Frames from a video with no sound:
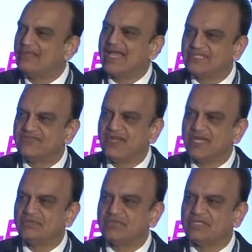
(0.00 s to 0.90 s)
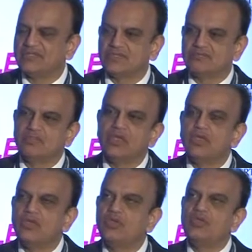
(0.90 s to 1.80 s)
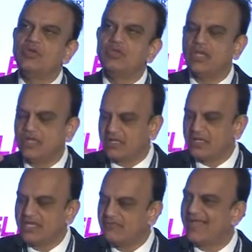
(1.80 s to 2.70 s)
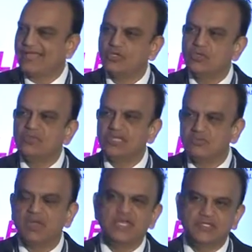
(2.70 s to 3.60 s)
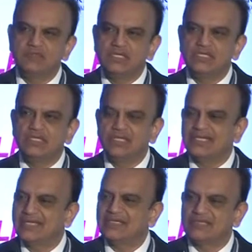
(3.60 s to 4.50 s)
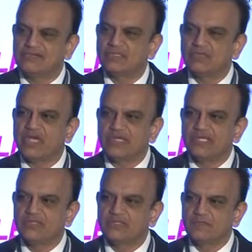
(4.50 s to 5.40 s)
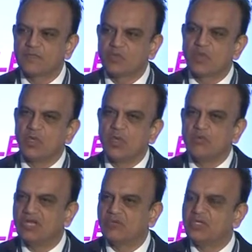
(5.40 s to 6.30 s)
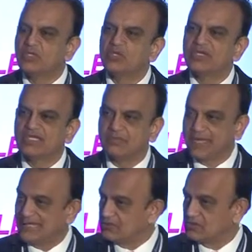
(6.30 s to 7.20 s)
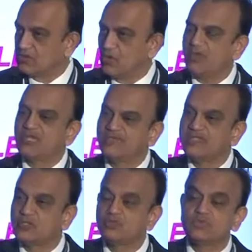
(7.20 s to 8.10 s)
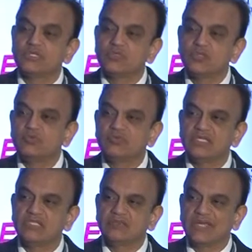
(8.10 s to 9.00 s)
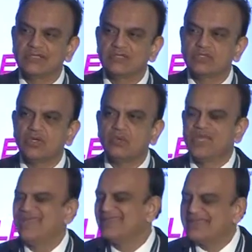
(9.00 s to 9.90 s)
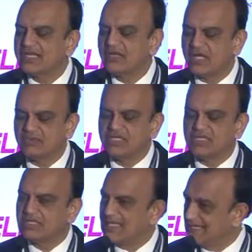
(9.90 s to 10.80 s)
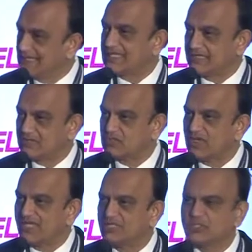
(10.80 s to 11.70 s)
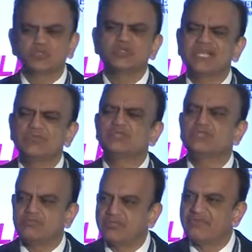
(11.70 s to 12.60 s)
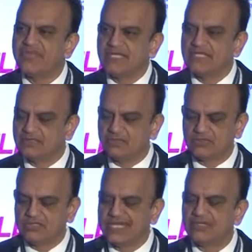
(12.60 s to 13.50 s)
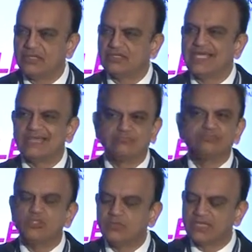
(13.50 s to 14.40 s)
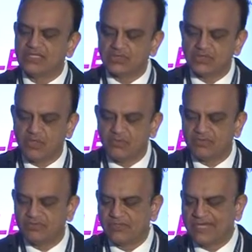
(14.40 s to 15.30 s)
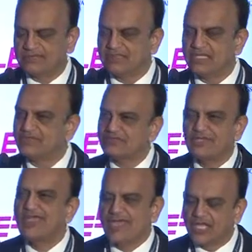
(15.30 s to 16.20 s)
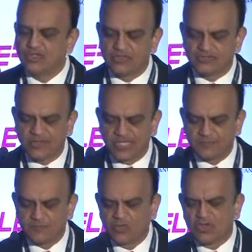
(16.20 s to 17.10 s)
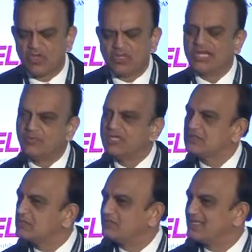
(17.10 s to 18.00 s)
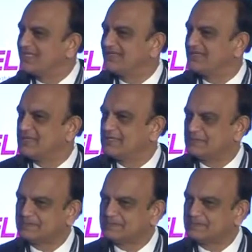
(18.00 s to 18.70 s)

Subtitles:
that's fine, because in vacuum it might be an antitrust violation, but when you look at the patent scope and if it's consumed within the patent scope, there cannot be an antitrust violation. So that was the prevailing standard, that you apply the scope of the patent test and you're fine. There have been competing